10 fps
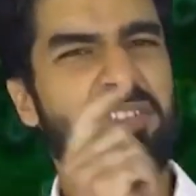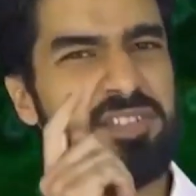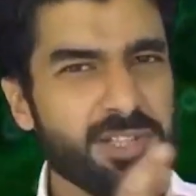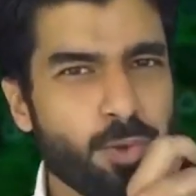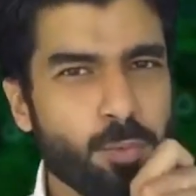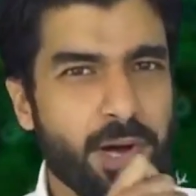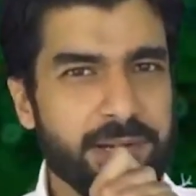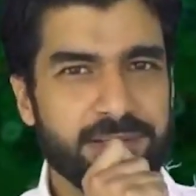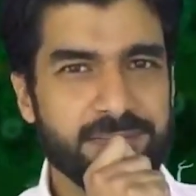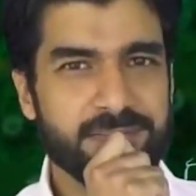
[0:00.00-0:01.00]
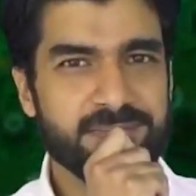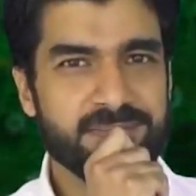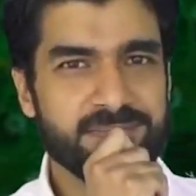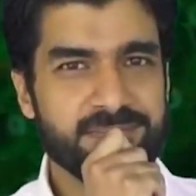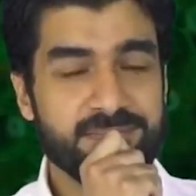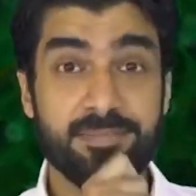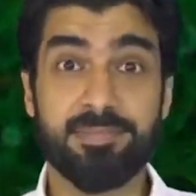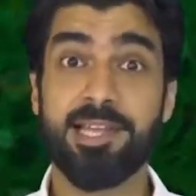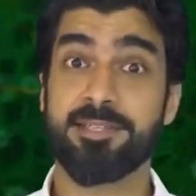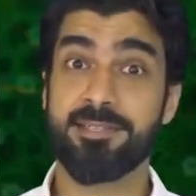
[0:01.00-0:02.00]
Tell you what,
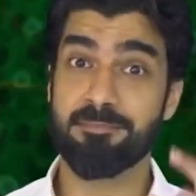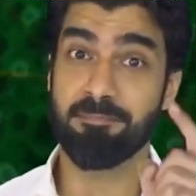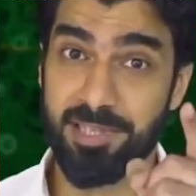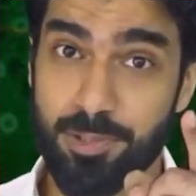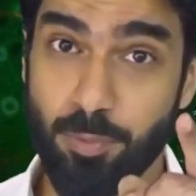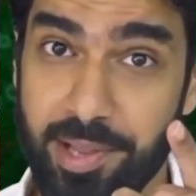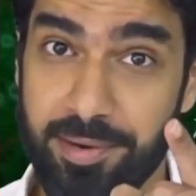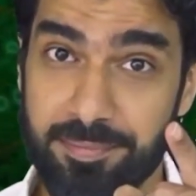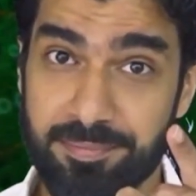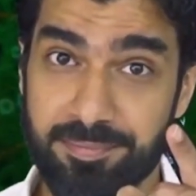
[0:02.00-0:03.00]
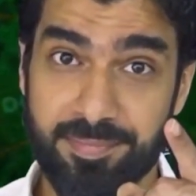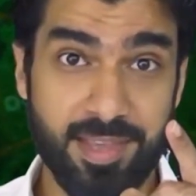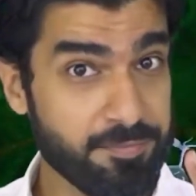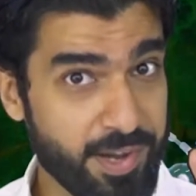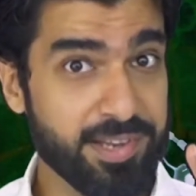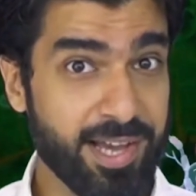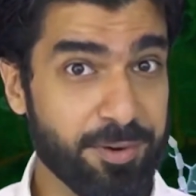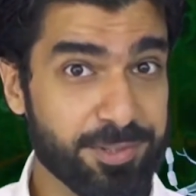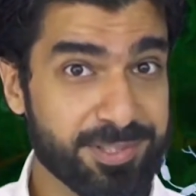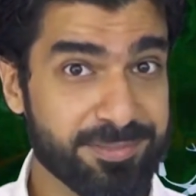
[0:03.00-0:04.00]
let's build one and find
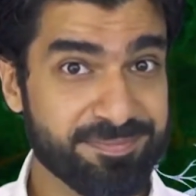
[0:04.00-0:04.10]
out.